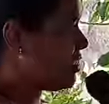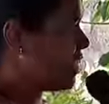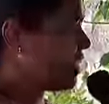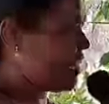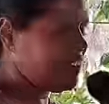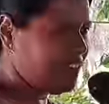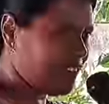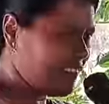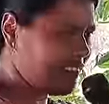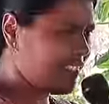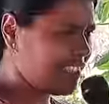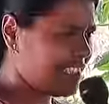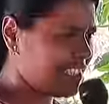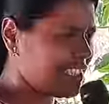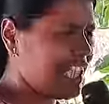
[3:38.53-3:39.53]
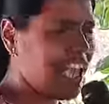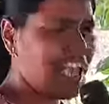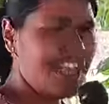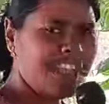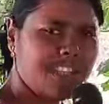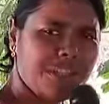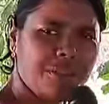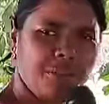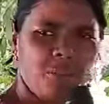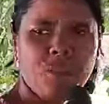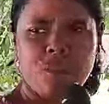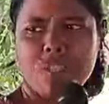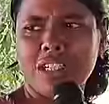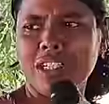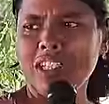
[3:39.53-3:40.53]
and everything, the star and the
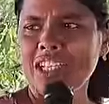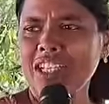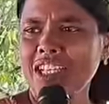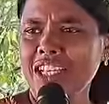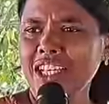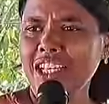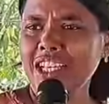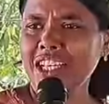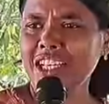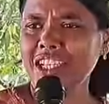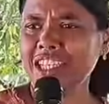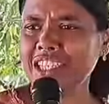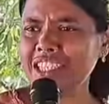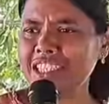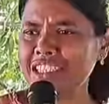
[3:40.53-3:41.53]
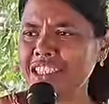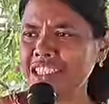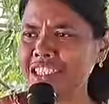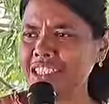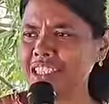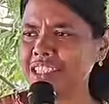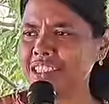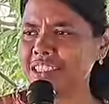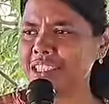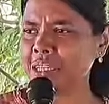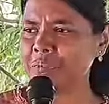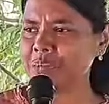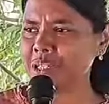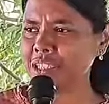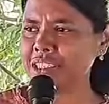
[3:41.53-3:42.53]
moon, isn't it
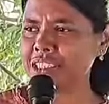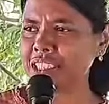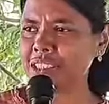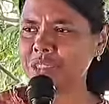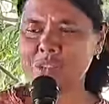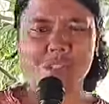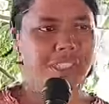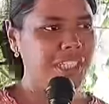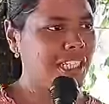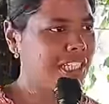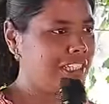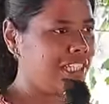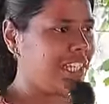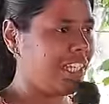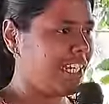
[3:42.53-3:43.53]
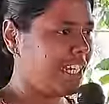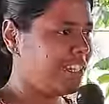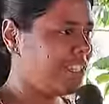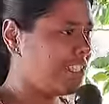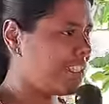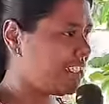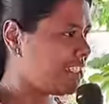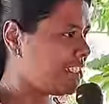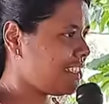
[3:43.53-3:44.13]
amazing to see His creation?